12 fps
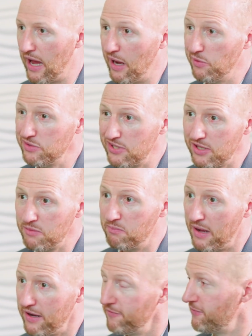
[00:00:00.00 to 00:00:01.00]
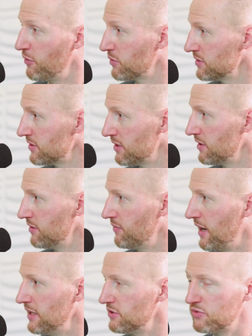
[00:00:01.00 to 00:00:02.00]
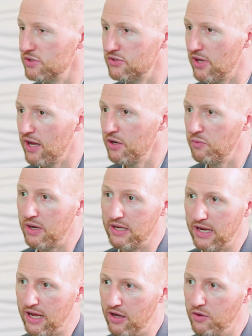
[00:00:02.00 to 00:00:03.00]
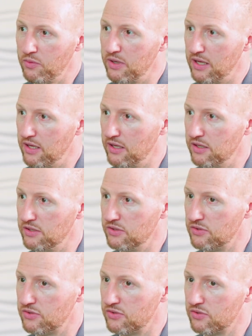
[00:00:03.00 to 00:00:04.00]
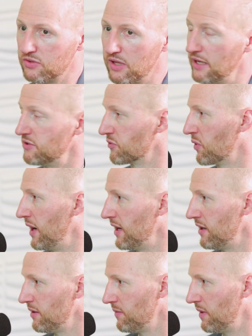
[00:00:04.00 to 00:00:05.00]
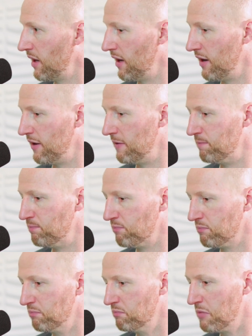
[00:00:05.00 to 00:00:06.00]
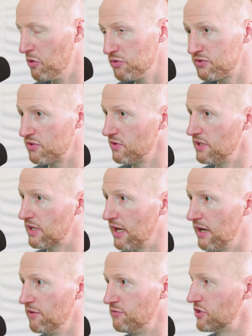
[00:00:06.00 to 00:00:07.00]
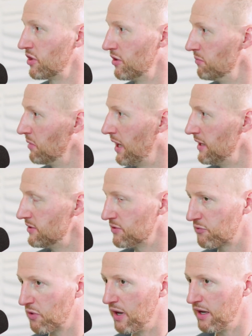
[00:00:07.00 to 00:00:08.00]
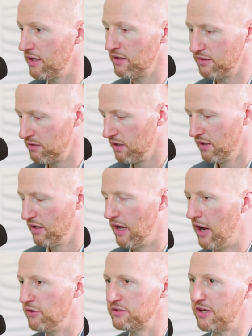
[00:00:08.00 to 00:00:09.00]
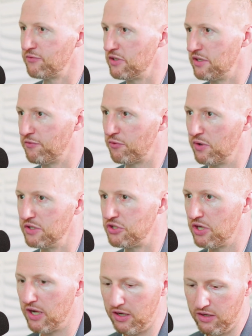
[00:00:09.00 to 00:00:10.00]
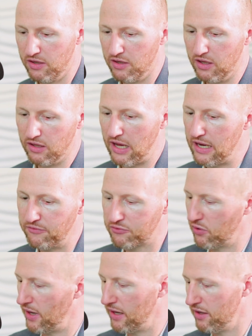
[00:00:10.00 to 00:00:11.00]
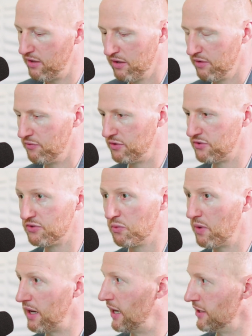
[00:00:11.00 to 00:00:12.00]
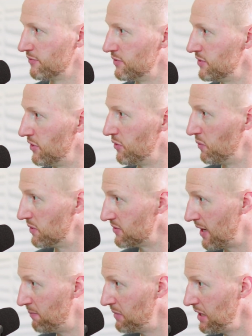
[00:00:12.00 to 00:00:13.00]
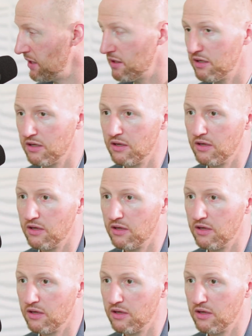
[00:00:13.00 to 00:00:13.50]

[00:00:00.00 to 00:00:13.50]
I would say the main focus on the advisory side right now is lines of credit. Mostly kind of term lines of credit. And I always have to differentiate a line of credit versus a warehouse facility. What does that mean?